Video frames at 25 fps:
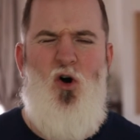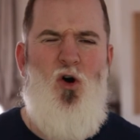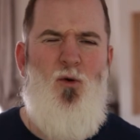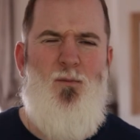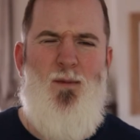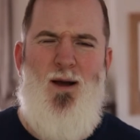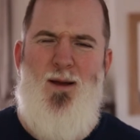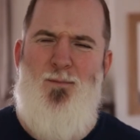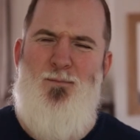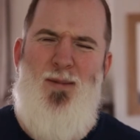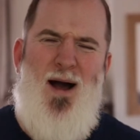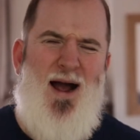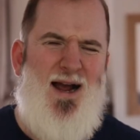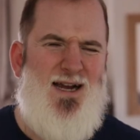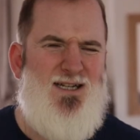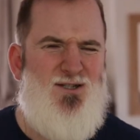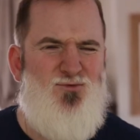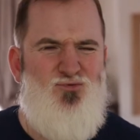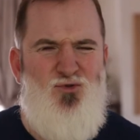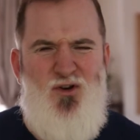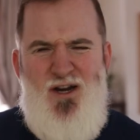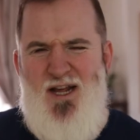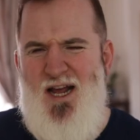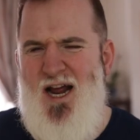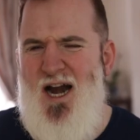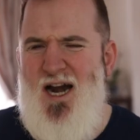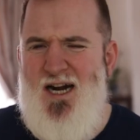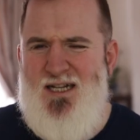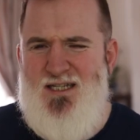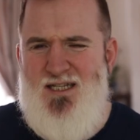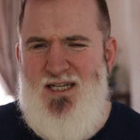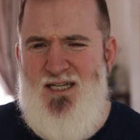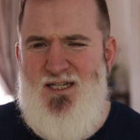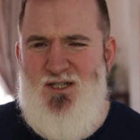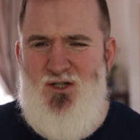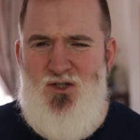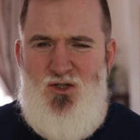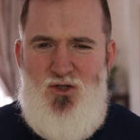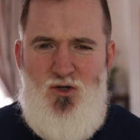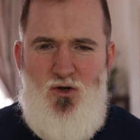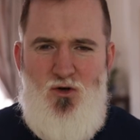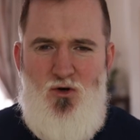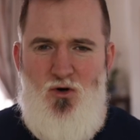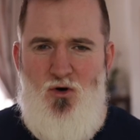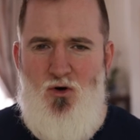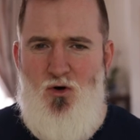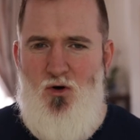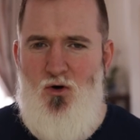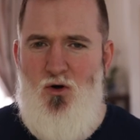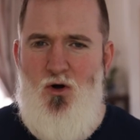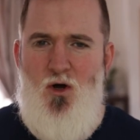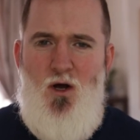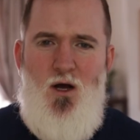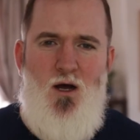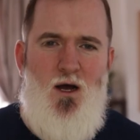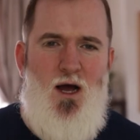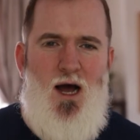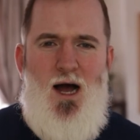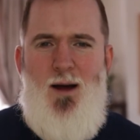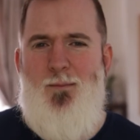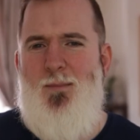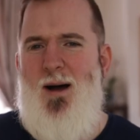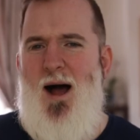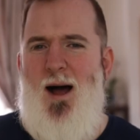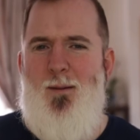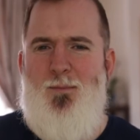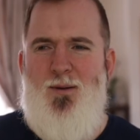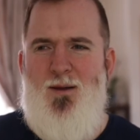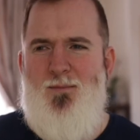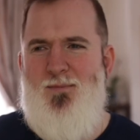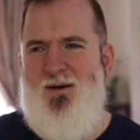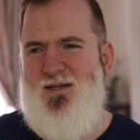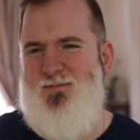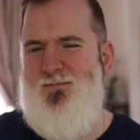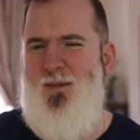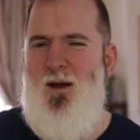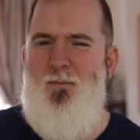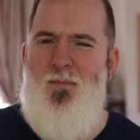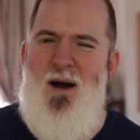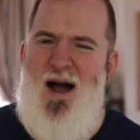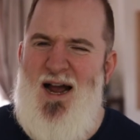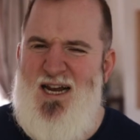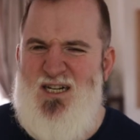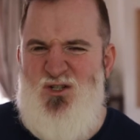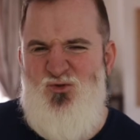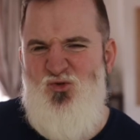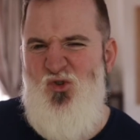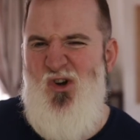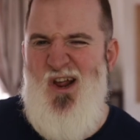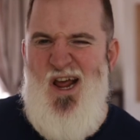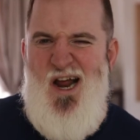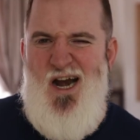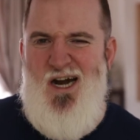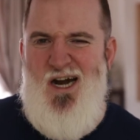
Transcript: oh, my back is really hurting, so I'm happy, but my back is really